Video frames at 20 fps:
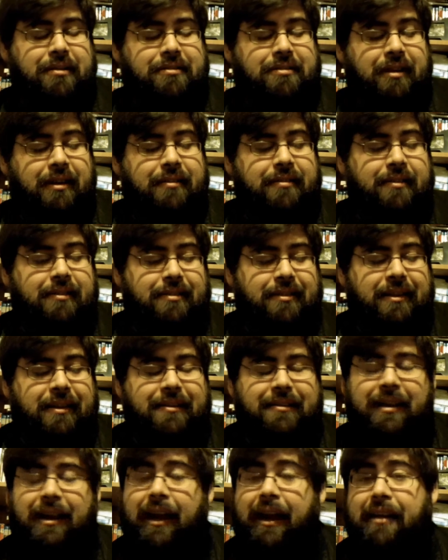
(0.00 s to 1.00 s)
Justice
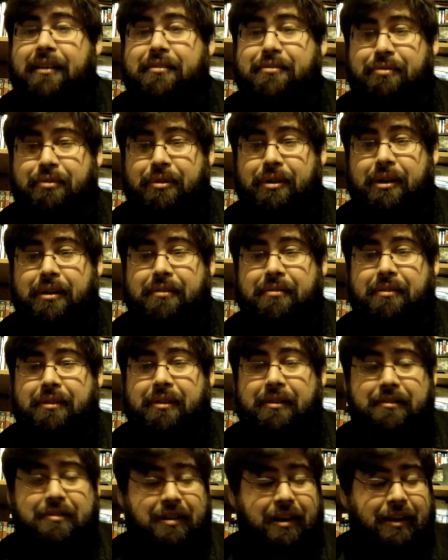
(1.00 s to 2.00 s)
League Task Force for
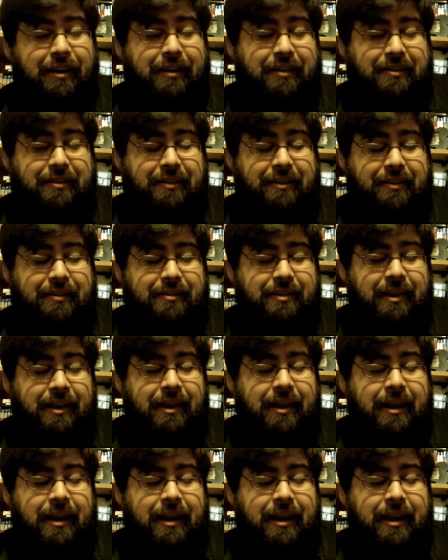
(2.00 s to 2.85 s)
the Genesis,